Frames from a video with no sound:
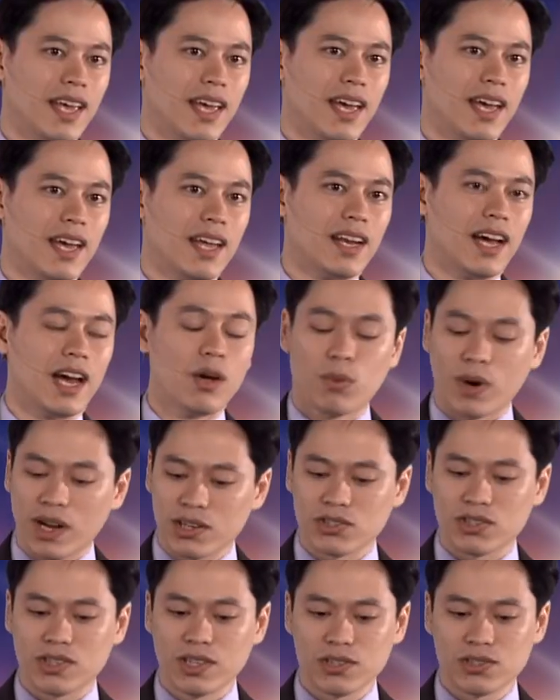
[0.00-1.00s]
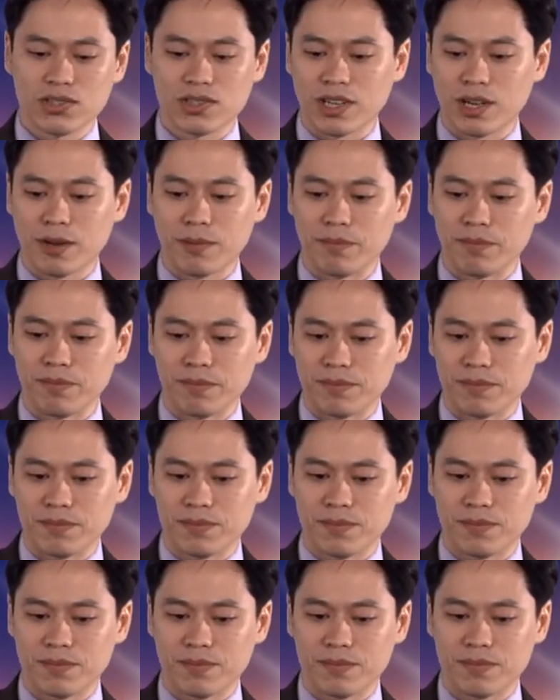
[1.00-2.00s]
And I watched this. Um,
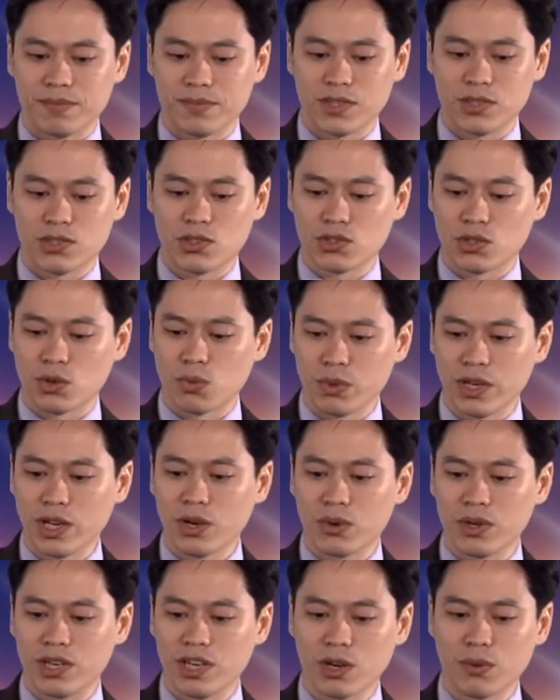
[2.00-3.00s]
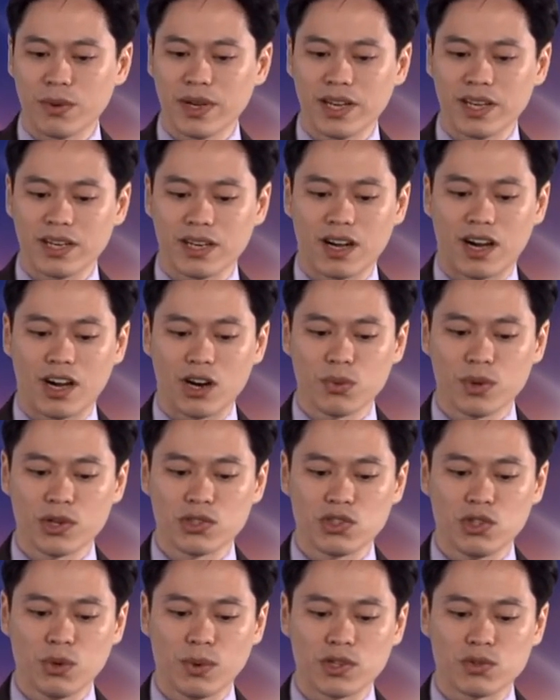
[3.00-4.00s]
this is a real hearing in
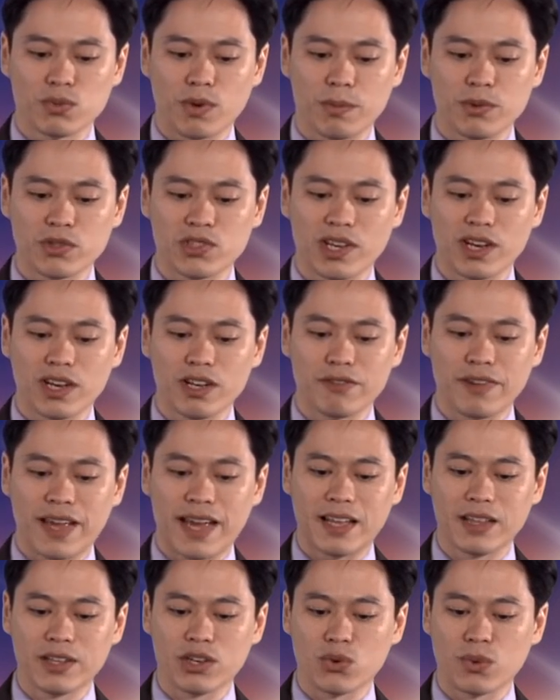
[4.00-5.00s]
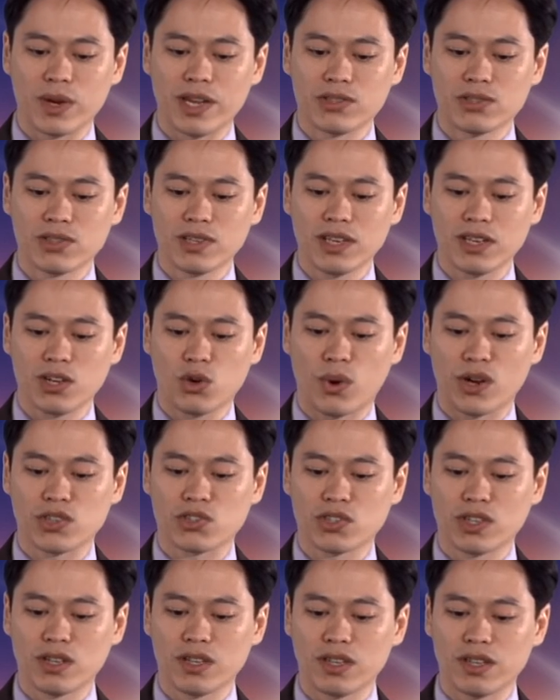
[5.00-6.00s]
Congress. U.S. Representative Alan Grayson
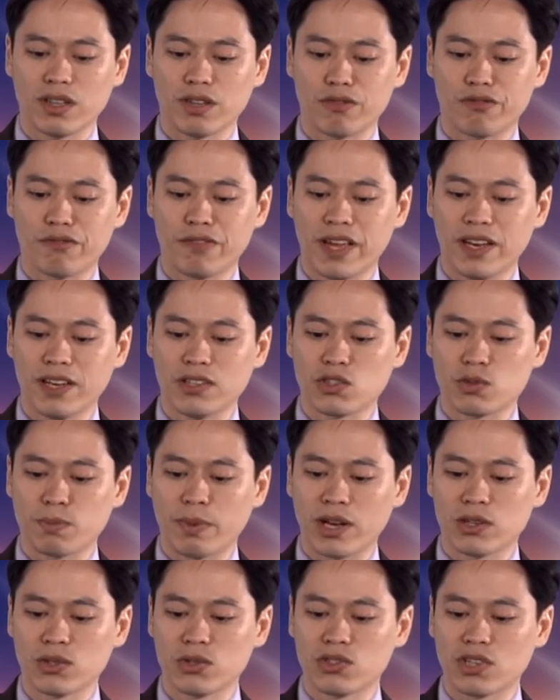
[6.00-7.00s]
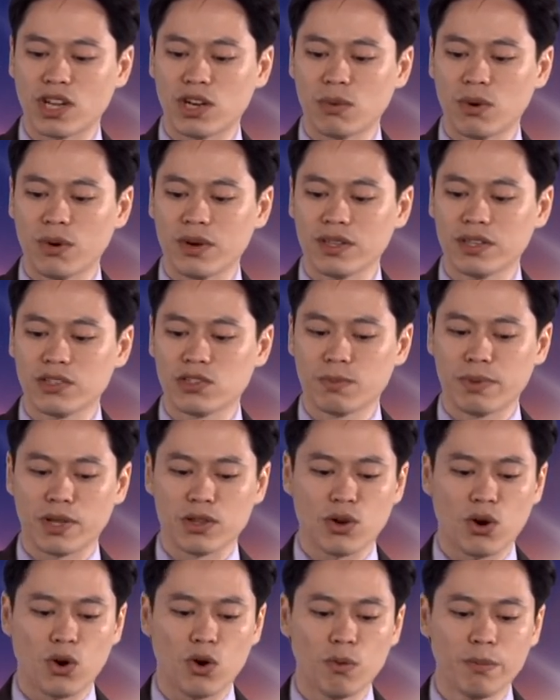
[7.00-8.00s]
questioned the Fed Inspector General
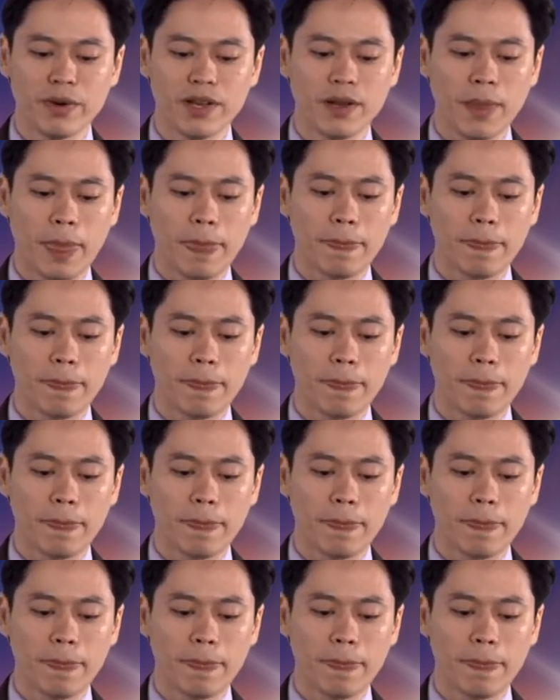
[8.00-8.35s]
Elizabeth Coleman